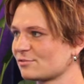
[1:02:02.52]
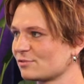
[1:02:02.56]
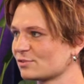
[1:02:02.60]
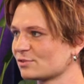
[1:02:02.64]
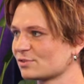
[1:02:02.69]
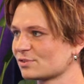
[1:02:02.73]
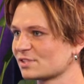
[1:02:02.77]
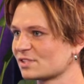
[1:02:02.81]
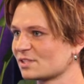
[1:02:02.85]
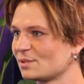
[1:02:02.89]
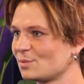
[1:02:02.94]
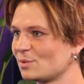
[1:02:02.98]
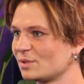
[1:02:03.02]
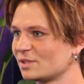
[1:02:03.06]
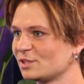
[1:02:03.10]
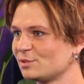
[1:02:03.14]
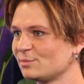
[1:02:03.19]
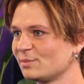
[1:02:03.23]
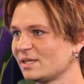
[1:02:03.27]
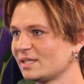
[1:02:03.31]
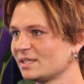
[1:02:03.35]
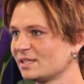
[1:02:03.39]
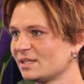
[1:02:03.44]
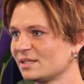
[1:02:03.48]
friends with someone, you
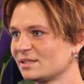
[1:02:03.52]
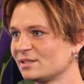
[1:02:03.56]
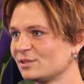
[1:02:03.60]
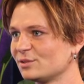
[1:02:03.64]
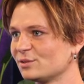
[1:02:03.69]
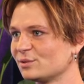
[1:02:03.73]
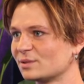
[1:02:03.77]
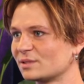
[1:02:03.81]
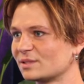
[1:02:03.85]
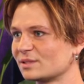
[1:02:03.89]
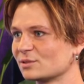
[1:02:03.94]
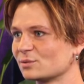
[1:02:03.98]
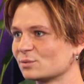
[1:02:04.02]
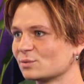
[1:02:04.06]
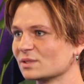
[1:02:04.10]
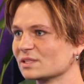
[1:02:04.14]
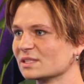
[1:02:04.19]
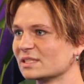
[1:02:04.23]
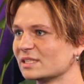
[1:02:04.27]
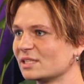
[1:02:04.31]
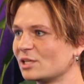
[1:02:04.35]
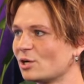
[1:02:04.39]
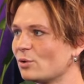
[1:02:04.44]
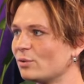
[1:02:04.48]
might not know what they're
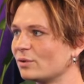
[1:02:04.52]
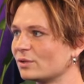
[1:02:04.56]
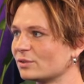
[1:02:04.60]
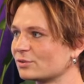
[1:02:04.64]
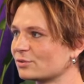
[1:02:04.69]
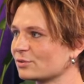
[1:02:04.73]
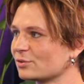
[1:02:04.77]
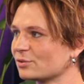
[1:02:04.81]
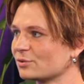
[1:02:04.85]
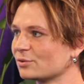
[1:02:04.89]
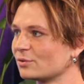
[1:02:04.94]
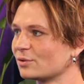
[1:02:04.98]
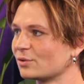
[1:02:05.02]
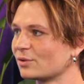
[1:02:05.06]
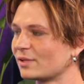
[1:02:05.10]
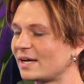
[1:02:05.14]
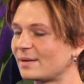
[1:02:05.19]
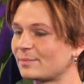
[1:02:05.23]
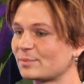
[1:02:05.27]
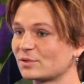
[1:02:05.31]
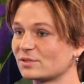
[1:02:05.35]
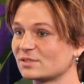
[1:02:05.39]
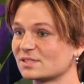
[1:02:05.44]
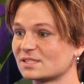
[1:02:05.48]
really going through, or
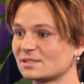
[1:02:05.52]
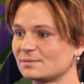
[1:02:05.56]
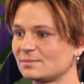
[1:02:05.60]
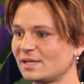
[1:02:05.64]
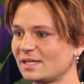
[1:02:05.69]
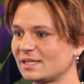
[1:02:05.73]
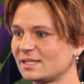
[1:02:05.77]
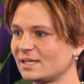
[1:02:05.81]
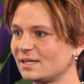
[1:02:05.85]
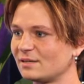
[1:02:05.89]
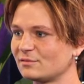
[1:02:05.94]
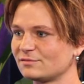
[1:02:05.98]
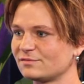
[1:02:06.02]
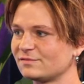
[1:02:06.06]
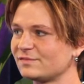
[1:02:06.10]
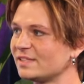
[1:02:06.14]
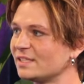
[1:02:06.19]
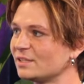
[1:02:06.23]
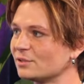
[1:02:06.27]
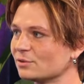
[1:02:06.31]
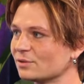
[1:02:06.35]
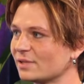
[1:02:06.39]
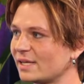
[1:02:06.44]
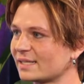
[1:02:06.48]
that person might not
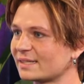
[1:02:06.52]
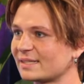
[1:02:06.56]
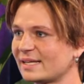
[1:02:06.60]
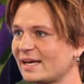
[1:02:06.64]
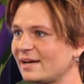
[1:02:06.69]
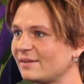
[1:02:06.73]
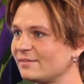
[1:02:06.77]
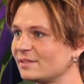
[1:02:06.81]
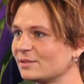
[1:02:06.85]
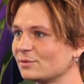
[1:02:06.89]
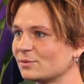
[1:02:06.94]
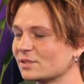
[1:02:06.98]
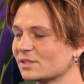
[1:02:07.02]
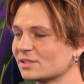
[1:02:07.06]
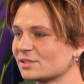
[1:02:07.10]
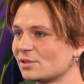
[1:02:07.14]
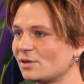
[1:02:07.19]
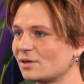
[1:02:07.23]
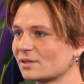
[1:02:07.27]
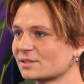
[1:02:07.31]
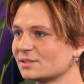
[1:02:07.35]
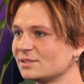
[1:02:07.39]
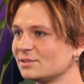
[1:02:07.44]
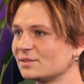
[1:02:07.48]
feel like they have anyone to
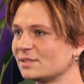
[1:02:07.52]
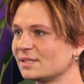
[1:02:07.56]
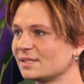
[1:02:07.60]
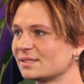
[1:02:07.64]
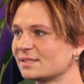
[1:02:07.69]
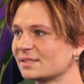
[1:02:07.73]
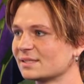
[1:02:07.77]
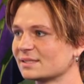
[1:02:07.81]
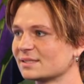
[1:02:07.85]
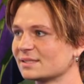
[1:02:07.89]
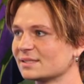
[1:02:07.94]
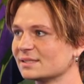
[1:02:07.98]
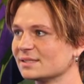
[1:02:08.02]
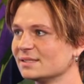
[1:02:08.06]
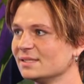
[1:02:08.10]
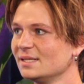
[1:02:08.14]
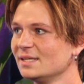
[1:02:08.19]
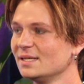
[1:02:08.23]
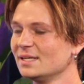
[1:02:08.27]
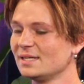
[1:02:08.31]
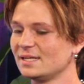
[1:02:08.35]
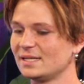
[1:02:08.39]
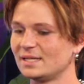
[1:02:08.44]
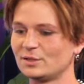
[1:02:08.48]
talk to. And I think that
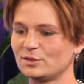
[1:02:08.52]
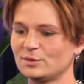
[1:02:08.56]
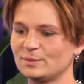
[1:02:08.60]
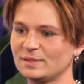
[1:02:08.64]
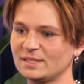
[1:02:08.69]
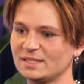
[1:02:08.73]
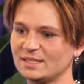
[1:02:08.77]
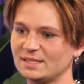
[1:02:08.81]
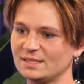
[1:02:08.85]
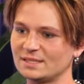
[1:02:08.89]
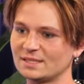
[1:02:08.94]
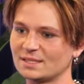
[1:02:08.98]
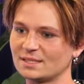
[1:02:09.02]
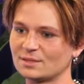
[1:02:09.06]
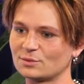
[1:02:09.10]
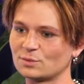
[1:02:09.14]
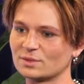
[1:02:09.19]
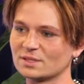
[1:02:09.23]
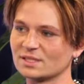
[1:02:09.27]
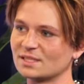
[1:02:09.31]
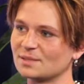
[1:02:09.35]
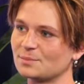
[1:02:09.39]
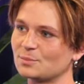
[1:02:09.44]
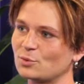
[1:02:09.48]
it would be a
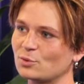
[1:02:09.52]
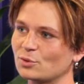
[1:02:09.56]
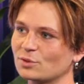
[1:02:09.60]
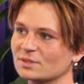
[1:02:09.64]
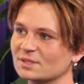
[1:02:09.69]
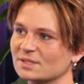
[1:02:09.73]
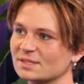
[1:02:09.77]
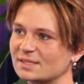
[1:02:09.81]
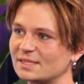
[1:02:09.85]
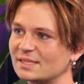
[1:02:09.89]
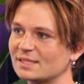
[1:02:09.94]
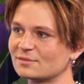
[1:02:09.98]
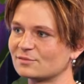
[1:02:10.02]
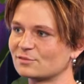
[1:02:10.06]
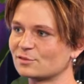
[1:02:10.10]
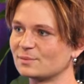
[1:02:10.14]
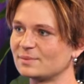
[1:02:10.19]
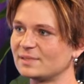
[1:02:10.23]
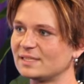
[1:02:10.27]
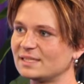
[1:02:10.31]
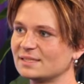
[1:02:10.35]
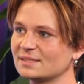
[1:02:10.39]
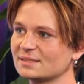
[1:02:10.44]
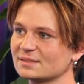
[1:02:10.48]
really important thing for
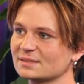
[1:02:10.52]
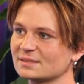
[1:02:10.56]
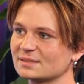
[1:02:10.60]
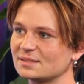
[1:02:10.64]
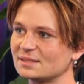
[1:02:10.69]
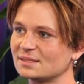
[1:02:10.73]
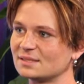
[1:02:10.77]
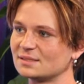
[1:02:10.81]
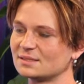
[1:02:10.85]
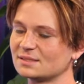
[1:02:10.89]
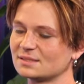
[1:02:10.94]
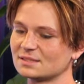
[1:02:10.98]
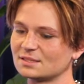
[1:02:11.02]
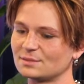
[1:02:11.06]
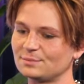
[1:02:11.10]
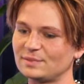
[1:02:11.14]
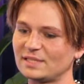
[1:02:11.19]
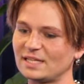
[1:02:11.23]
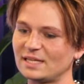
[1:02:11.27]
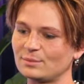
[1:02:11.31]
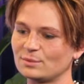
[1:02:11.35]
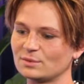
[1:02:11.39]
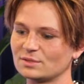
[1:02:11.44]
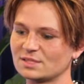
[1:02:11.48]
me to
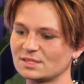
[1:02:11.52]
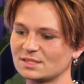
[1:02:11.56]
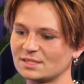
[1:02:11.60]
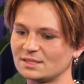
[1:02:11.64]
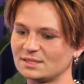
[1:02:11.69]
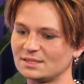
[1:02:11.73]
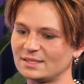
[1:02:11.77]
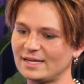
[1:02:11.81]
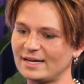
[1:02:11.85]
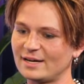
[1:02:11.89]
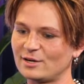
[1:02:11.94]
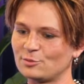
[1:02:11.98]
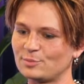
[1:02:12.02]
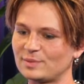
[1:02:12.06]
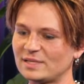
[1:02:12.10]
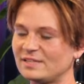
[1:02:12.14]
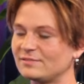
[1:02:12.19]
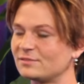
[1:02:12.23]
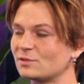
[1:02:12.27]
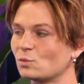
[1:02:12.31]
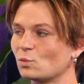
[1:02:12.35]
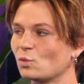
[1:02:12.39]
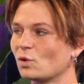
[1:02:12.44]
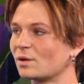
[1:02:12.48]
be able to help
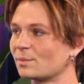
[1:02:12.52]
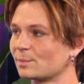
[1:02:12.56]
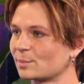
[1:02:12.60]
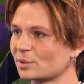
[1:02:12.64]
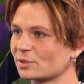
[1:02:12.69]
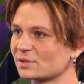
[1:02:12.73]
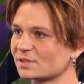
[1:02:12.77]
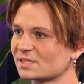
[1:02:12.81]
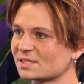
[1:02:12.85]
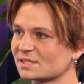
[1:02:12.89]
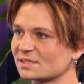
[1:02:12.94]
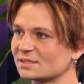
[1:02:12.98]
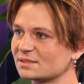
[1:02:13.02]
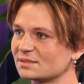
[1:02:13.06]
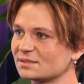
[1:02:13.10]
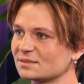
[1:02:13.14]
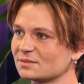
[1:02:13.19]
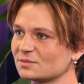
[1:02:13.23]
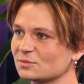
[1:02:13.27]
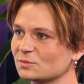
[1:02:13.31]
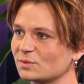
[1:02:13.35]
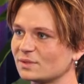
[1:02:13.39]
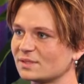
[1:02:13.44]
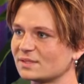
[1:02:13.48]
even one person
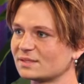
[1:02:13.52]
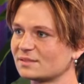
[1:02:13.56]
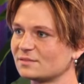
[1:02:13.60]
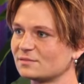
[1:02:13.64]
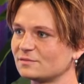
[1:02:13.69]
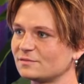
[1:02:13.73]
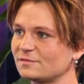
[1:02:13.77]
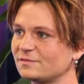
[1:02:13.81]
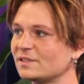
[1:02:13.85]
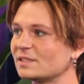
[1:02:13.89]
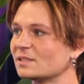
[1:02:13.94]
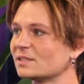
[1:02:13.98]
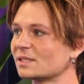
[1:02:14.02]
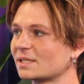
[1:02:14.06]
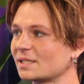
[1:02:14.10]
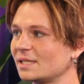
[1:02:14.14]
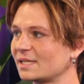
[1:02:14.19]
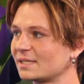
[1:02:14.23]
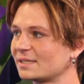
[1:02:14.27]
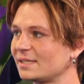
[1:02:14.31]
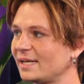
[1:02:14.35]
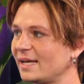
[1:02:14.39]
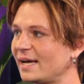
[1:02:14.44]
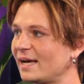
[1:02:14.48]
with feeling
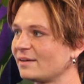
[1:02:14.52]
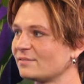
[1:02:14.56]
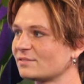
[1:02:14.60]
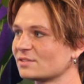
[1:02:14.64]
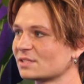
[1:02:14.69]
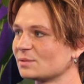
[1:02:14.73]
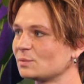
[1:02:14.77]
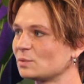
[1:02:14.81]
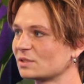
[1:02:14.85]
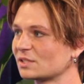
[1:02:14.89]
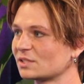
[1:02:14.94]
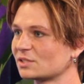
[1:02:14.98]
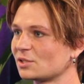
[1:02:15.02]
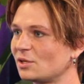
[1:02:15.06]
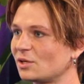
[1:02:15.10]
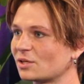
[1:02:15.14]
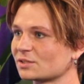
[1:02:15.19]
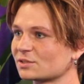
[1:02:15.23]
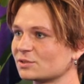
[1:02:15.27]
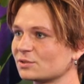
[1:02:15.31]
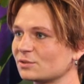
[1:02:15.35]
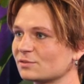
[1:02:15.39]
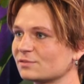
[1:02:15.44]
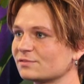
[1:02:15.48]
like they have someone to talk
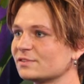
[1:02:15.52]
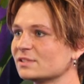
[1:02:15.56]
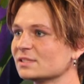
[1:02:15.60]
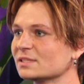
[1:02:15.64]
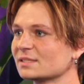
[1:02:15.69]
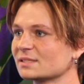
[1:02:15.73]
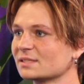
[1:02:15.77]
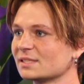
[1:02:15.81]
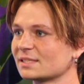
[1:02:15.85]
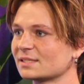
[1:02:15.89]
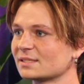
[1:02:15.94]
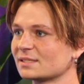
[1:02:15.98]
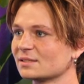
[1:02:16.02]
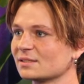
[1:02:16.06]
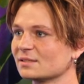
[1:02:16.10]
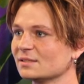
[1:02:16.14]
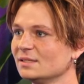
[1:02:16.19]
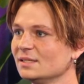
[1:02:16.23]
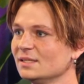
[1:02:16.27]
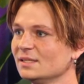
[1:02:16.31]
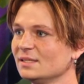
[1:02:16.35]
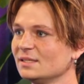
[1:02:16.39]
to or feeling like they're